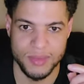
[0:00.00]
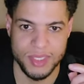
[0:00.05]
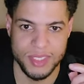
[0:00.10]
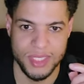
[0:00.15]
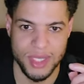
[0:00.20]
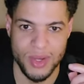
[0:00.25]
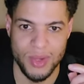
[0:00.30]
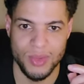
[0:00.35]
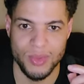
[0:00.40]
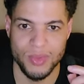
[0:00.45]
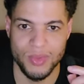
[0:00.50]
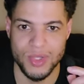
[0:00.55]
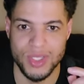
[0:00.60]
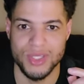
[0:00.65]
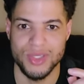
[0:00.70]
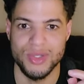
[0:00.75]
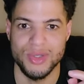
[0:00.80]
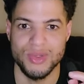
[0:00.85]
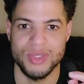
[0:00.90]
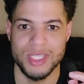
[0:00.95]
So
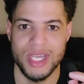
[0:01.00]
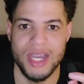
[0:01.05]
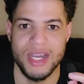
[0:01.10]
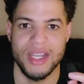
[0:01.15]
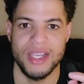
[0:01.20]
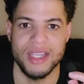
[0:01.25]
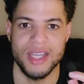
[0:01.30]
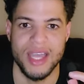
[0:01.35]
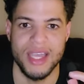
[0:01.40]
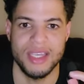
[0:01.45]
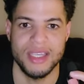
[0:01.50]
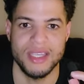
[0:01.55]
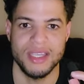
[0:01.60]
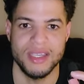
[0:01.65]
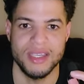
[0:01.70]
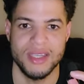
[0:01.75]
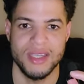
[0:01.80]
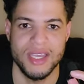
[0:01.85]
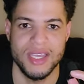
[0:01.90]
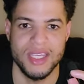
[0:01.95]
when you do sign it,
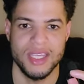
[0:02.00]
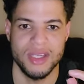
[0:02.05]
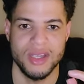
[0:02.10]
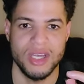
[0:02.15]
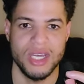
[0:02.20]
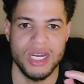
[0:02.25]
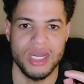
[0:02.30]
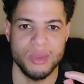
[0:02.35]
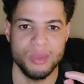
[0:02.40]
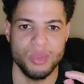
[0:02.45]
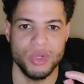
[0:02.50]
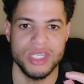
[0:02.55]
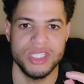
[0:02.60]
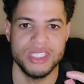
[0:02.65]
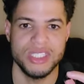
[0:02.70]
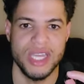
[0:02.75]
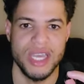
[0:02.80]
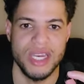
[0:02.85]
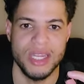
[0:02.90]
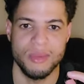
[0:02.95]
like you're gonna
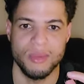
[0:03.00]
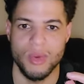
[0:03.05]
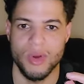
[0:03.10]
appreciate it